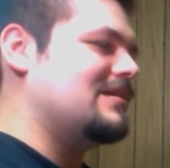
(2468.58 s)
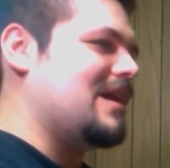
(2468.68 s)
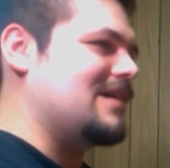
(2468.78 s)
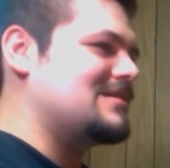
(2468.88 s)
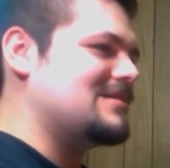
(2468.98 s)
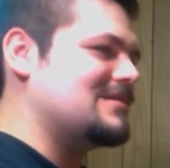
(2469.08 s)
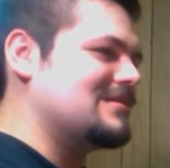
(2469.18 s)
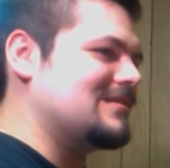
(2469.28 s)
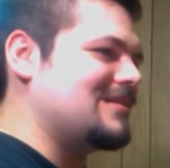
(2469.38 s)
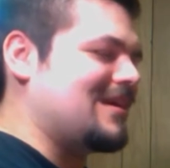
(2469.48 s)
Yes.
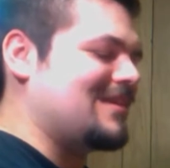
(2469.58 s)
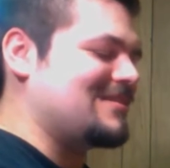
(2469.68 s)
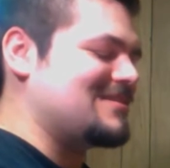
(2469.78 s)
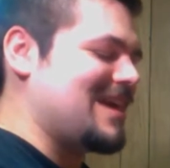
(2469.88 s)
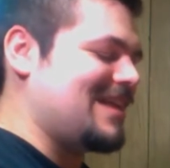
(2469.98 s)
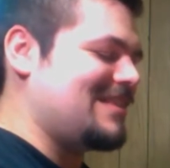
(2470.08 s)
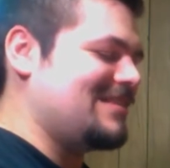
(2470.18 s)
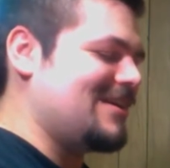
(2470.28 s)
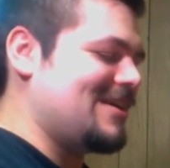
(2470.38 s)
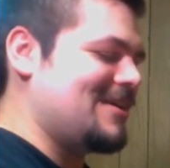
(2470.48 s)
Yeah, that's sad.
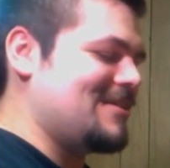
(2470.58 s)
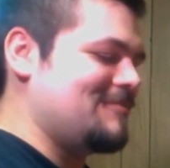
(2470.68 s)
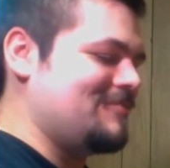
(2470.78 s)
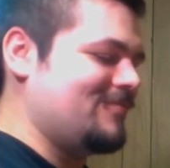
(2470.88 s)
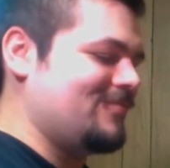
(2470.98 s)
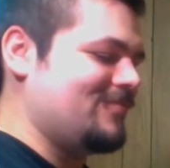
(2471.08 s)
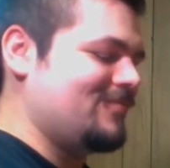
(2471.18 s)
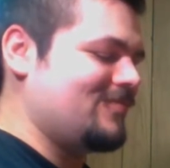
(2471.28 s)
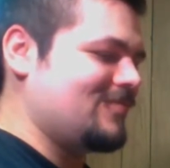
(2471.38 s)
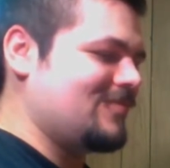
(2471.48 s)

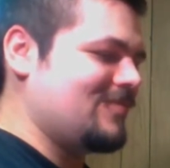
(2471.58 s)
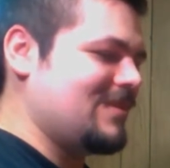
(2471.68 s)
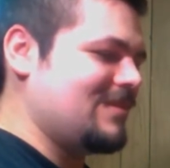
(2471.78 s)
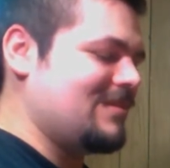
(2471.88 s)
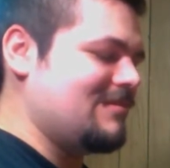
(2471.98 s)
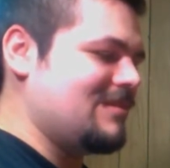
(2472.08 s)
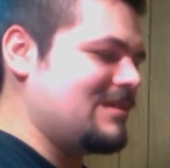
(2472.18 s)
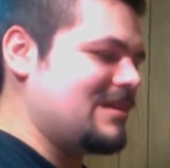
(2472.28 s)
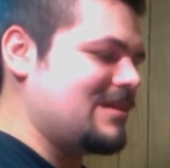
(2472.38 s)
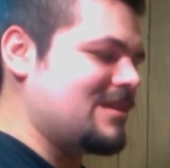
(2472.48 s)
And
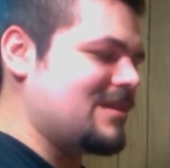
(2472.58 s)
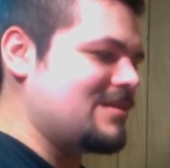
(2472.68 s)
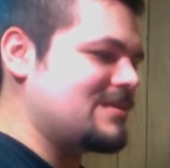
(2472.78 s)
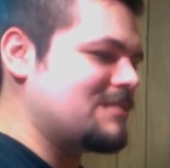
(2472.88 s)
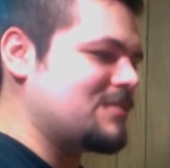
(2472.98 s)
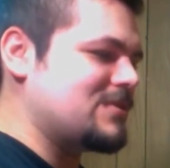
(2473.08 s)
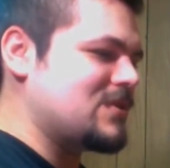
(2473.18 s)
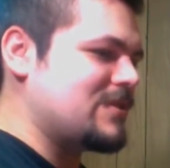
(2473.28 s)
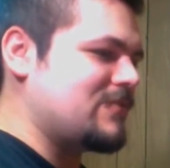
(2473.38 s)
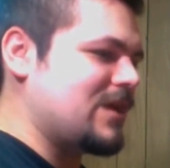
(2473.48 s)
then at the end of this
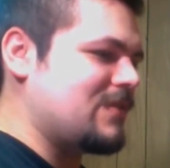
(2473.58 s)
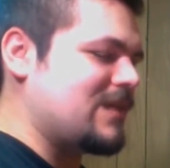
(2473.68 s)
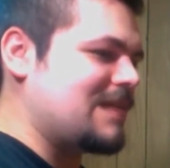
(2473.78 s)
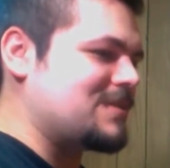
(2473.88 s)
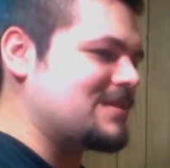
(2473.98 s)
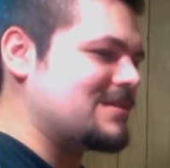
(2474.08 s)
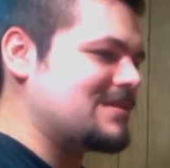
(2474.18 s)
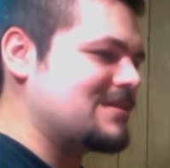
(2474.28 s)
episode, I forget what happens.